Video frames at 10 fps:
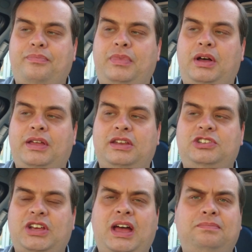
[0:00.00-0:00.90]
market
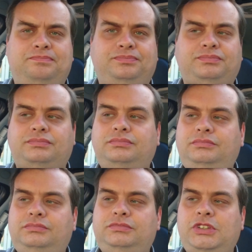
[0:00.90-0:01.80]
share.
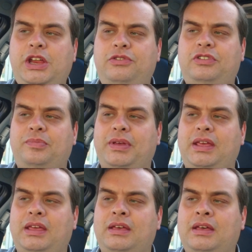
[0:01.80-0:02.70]
It used to
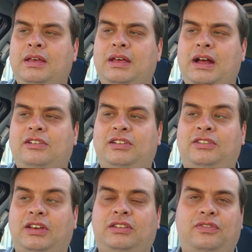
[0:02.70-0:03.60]
be actually
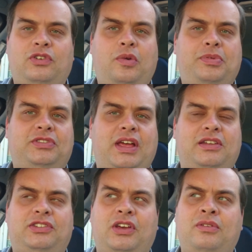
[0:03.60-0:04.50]

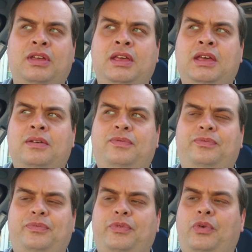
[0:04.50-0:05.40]
64%. So
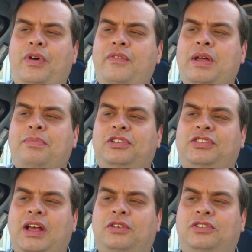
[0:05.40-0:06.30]
although the number of
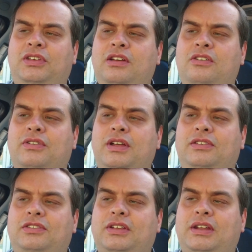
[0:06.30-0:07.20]
sales has
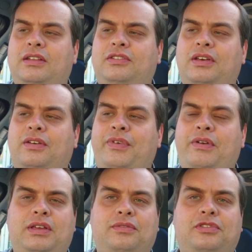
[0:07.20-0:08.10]
increased, and it's a
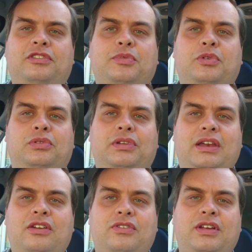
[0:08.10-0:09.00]
very small
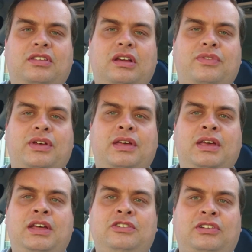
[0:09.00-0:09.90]
increase over
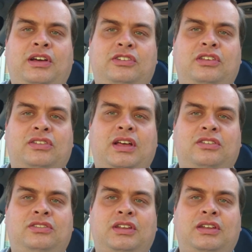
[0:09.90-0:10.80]
July
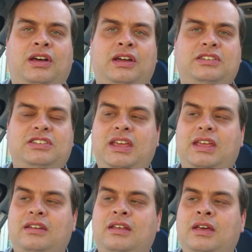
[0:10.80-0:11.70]

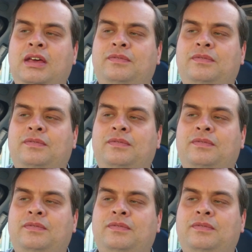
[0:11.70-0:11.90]
2019,